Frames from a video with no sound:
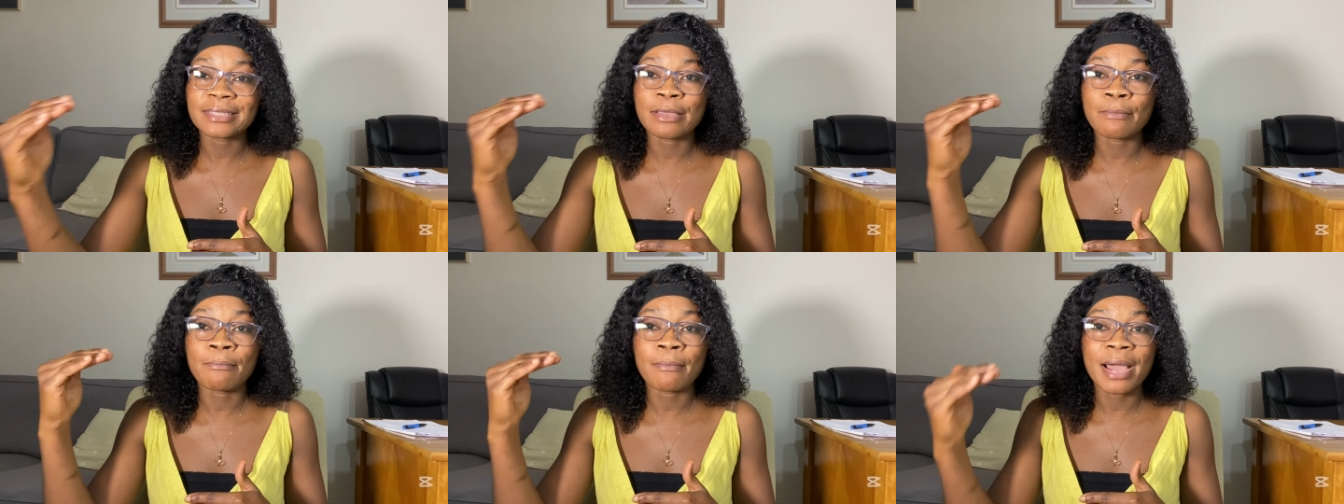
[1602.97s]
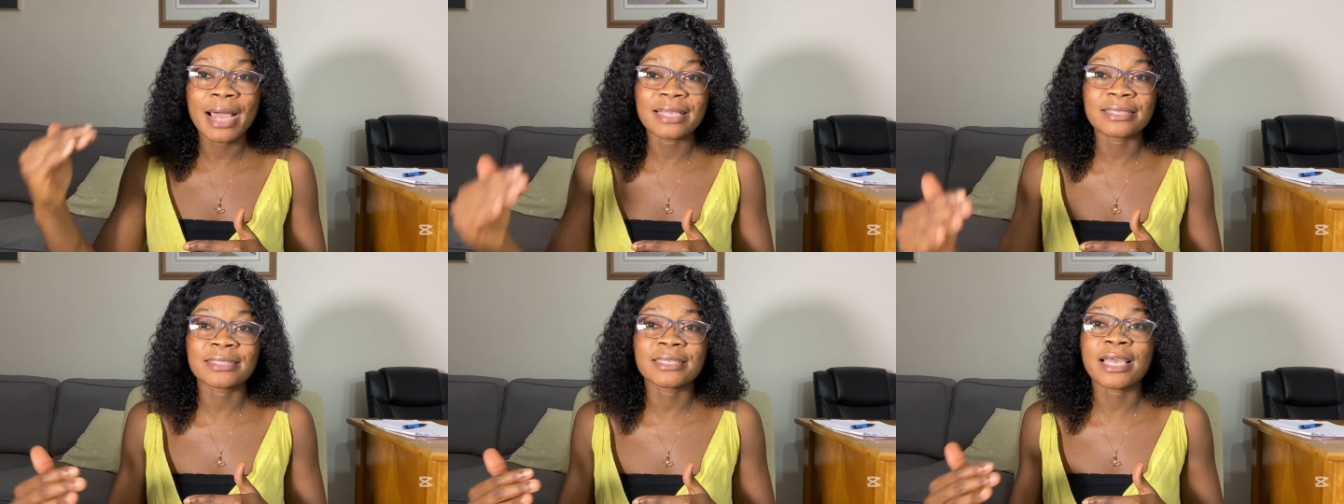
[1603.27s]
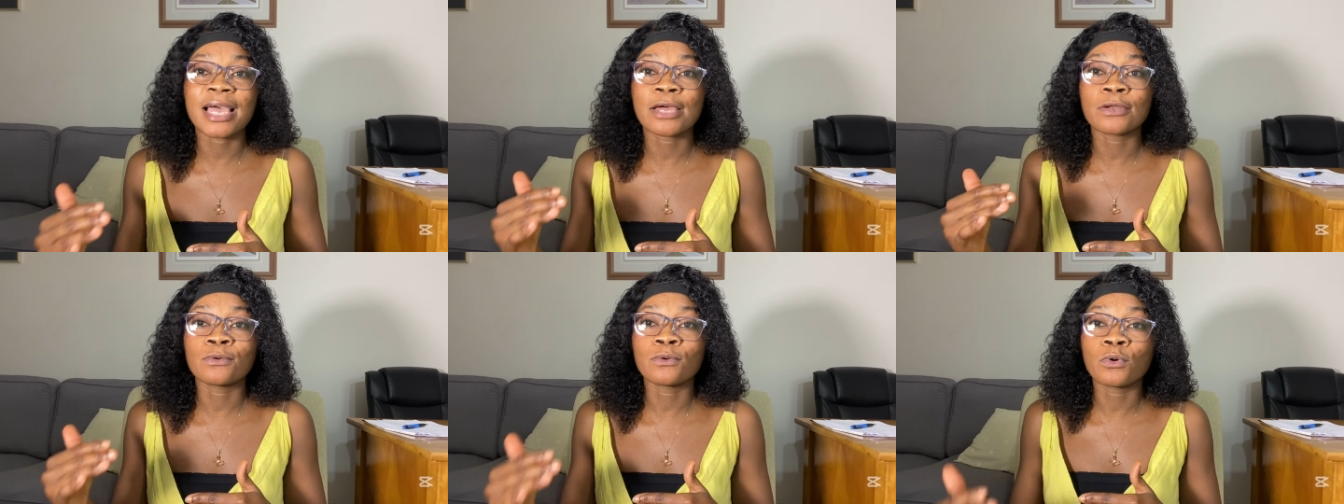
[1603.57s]
the marks
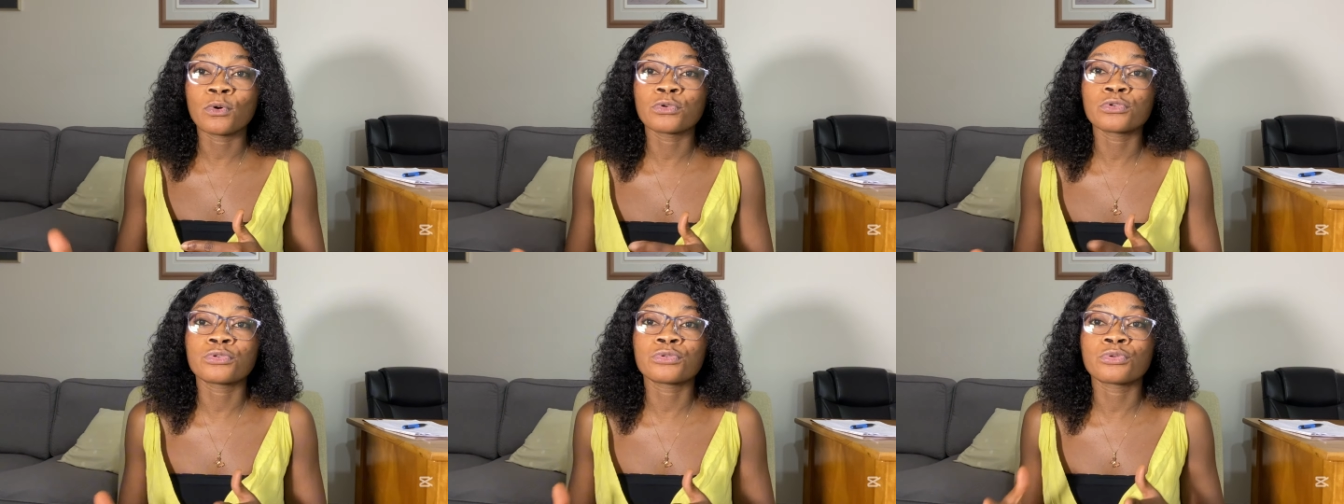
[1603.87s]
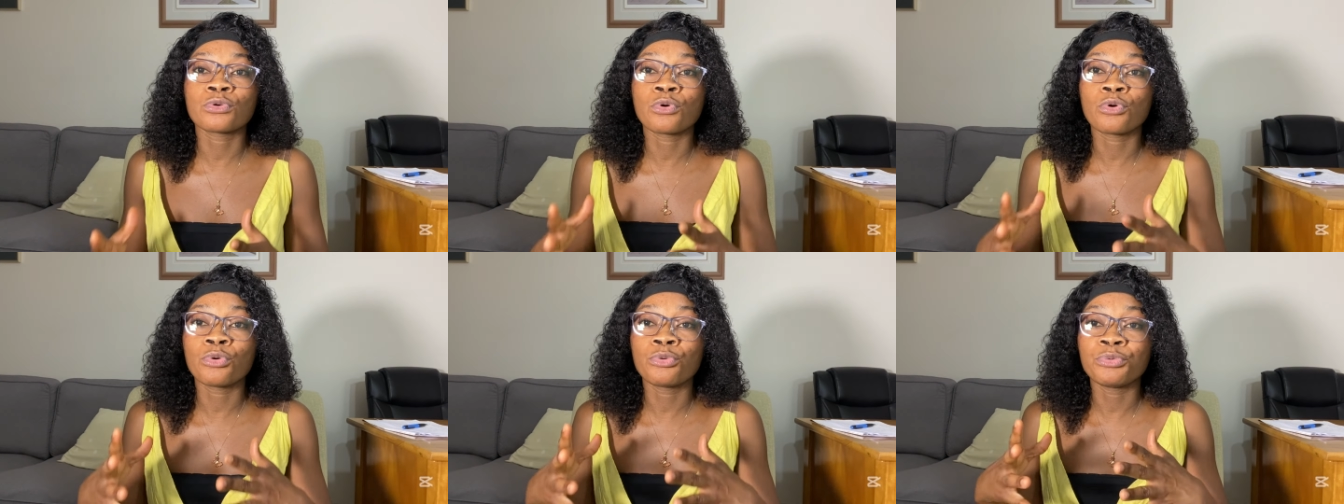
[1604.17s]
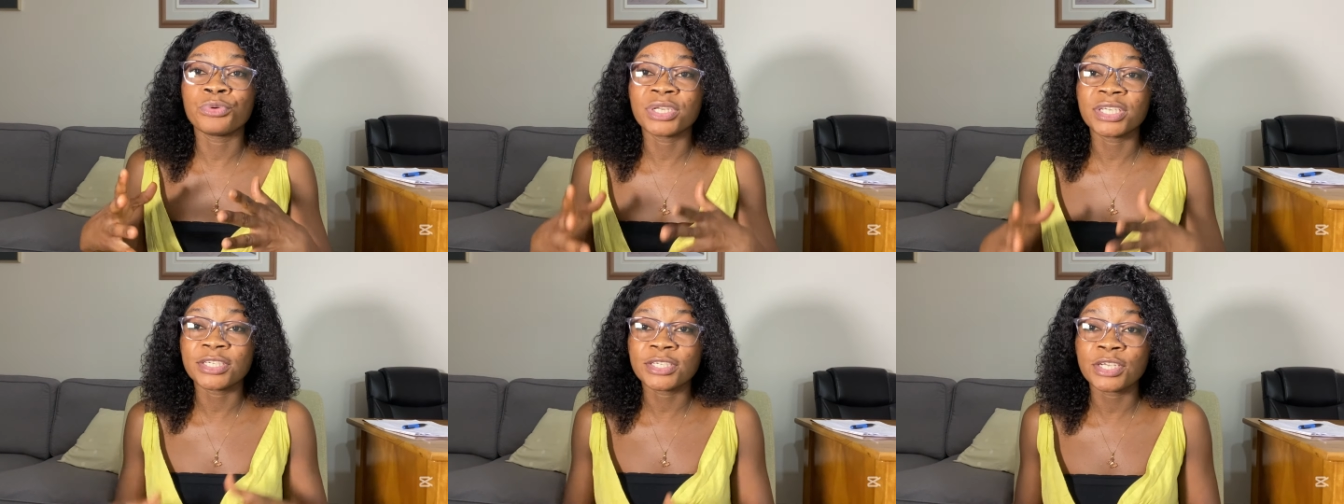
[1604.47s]
can
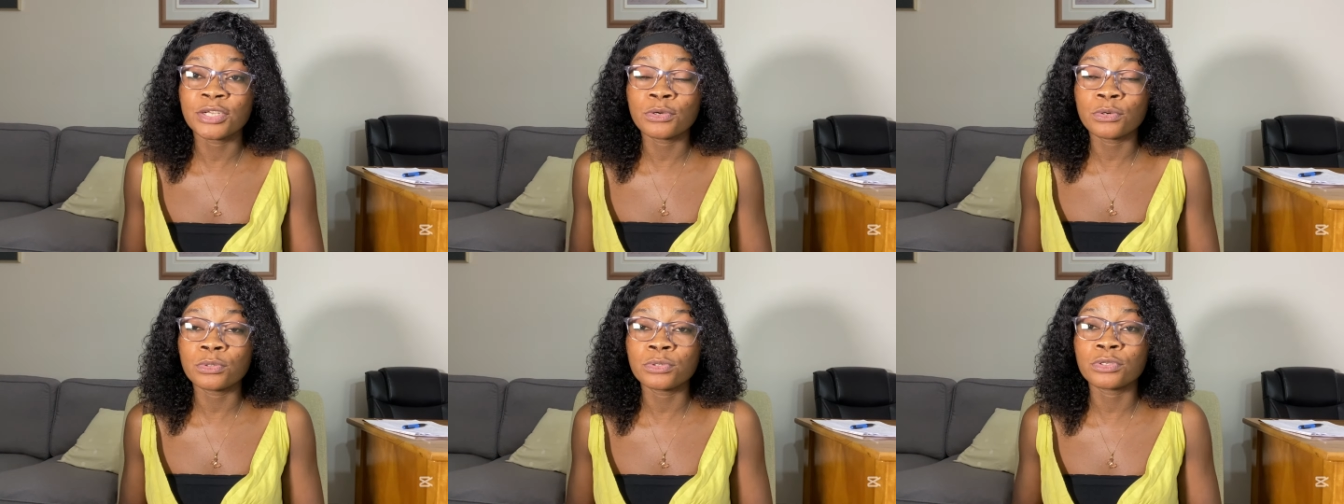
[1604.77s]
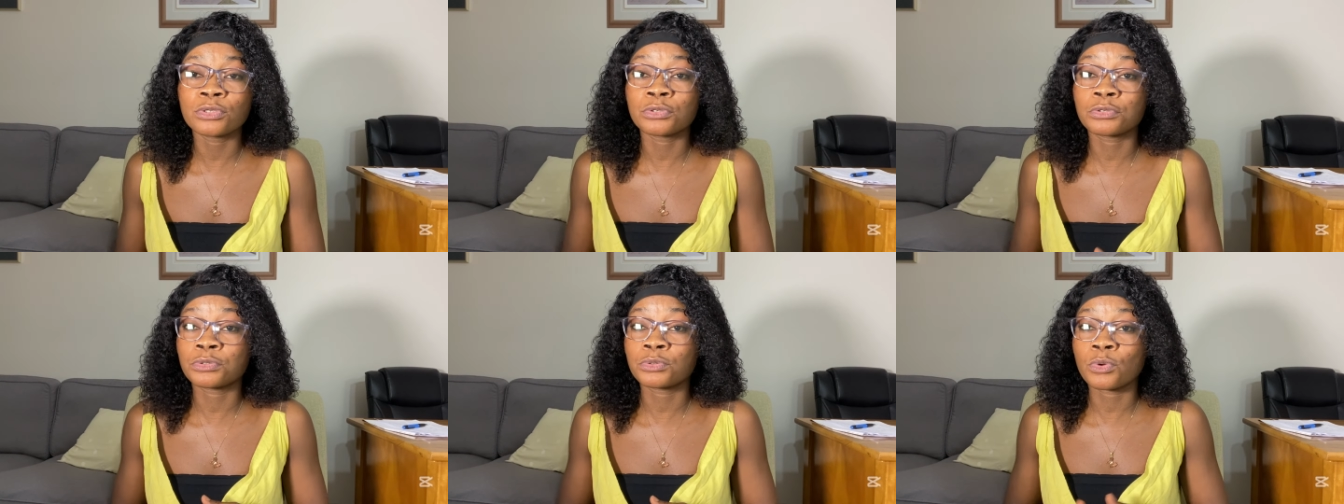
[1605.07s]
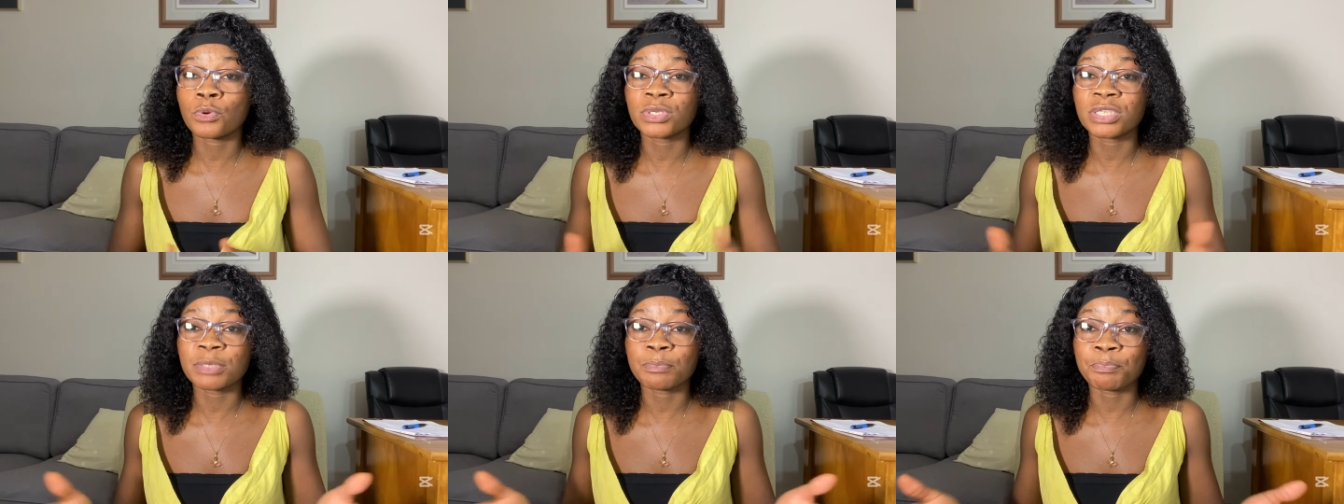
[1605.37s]
also reduce.
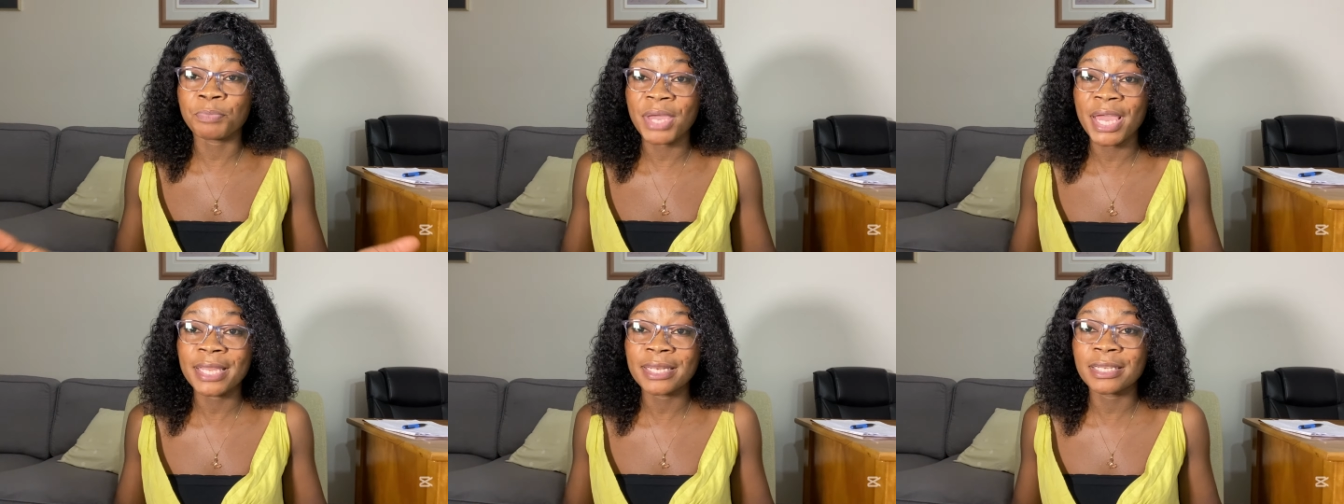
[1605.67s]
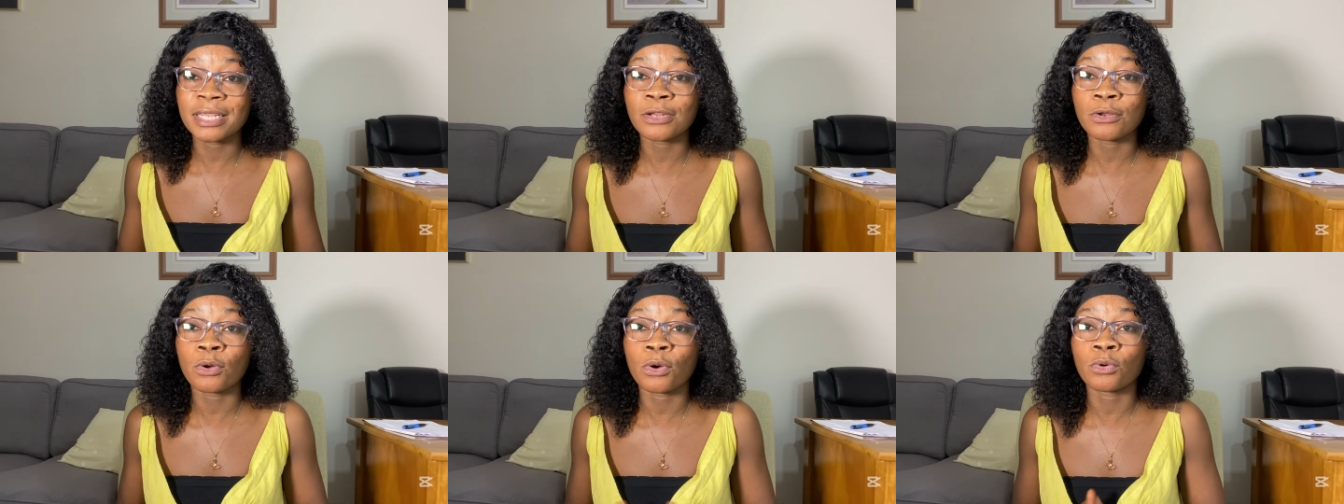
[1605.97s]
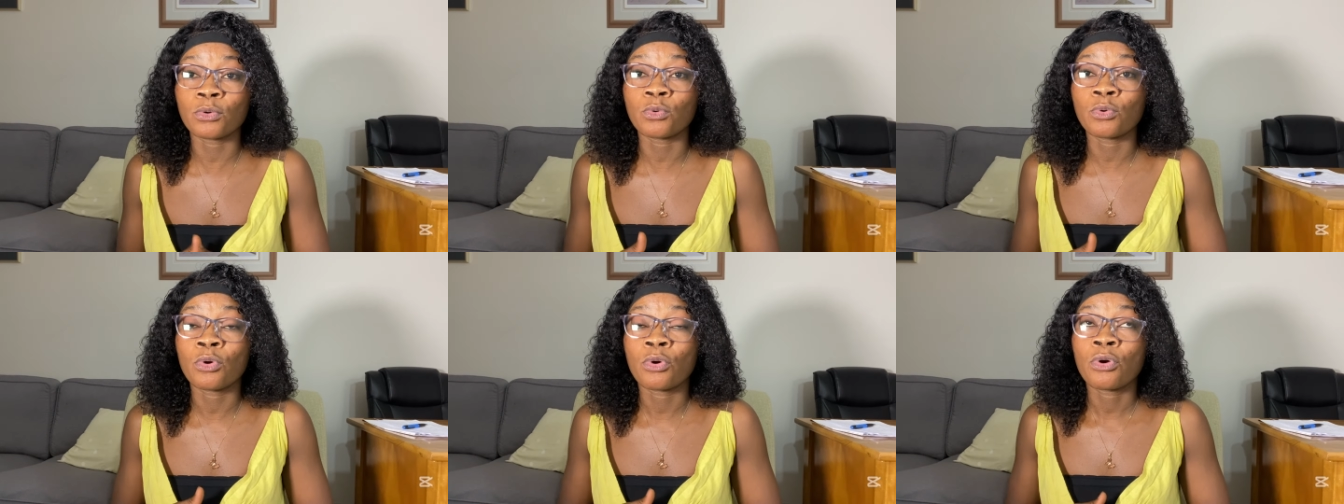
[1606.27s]
So depending
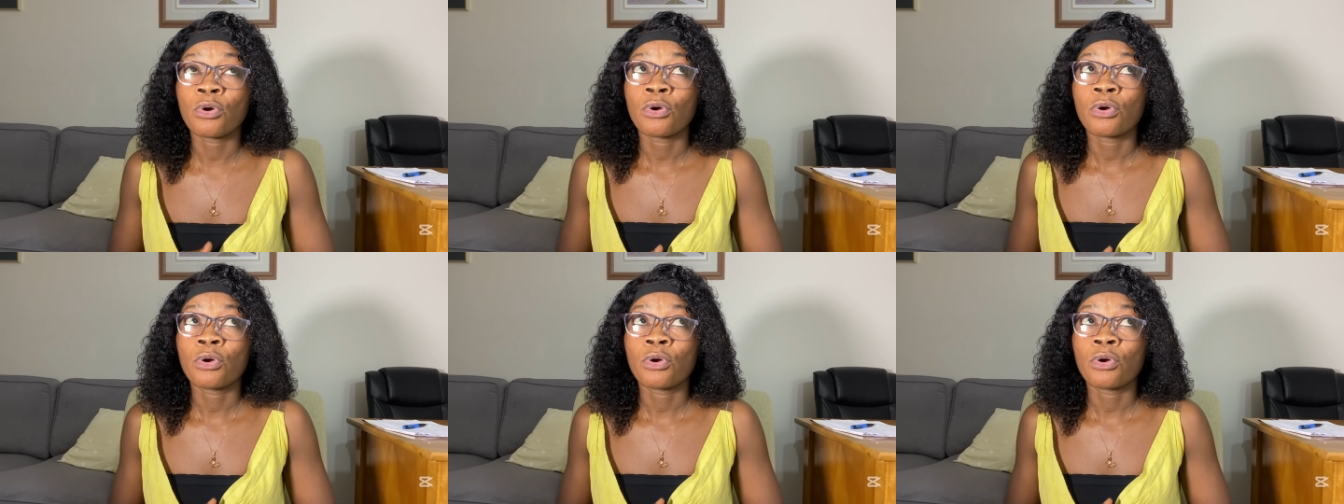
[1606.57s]
on